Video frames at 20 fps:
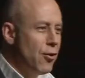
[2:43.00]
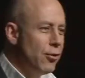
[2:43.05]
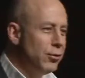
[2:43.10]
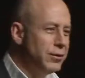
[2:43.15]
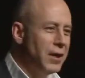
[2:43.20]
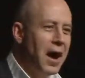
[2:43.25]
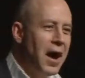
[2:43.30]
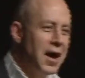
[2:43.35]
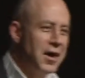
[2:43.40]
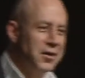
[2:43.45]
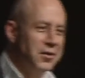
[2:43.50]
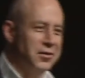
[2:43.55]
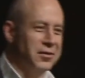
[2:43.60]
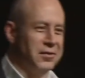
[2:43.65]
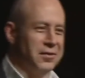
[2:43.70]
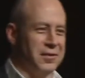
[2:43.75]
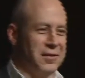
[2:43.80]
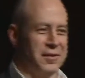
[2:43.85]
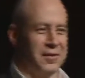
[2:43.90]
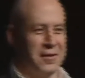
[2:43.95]
Who
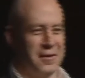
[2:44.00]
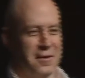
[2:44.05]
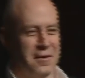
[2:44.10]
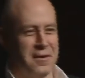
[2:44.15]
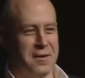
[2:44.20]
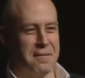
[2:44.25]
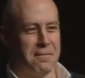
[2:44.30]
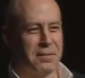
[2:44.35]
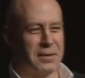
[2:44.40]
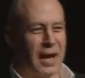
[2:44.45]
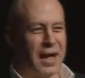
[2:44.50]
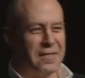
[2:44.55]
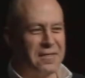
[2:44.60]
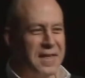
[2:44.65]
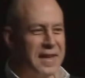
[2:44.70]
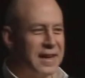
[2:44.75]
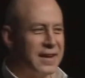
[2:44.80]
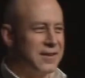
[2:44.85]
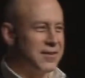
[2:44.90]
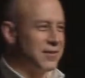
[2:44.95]
does. But I
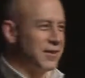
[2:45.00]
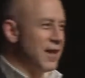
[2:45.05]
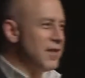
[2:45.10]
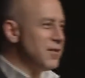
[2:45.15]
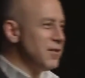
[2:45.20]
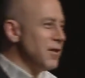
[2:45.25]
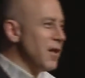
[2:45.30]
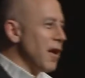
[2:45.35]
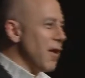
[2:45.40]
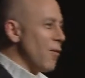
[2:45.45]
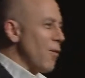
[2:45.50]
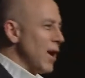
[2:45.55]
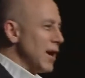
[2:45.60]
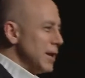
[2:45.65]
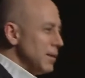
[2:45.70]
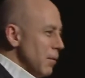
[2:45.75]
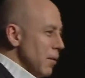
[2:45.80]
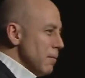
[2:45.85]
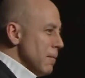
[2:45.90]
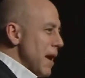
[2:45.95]
think it sends an
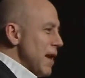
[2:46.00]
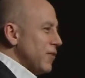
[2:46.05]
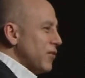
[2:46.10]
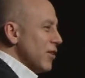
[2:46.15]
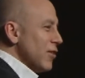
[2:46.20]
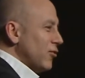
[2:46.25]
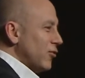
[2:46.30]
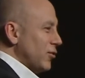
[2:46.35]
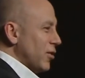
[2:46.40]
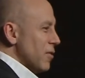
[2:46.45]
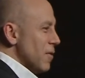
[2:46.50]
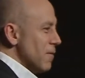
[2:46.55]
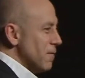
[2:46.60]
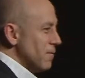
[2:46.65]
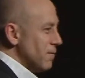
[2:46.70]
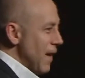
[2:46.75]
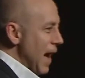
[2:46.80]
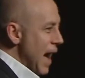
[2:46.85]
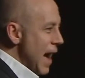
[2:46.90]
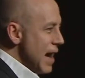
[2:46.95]
incredible message to the
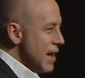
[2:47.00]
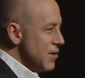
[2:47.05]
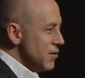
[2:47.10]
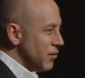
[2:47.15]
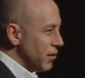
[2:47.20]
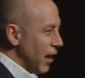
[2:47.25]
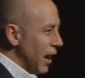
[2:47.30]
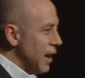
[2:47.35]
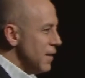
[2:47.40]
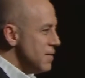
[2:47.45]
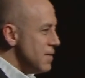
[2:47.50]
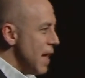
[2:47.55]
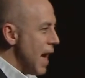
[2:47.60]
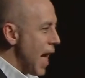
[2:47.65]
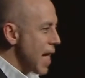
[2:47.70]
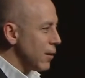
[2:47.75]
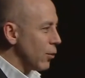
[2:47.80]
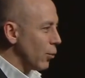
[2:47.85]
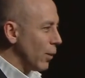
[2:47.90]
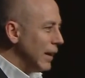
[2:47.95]
fans in
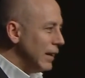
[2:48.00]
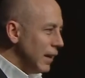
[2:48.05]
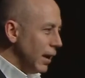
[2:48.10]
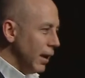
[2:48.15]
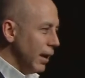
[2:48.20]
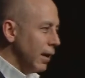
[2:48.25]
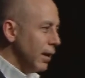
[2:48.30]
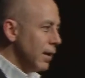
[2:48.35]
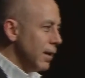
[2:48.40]
that arena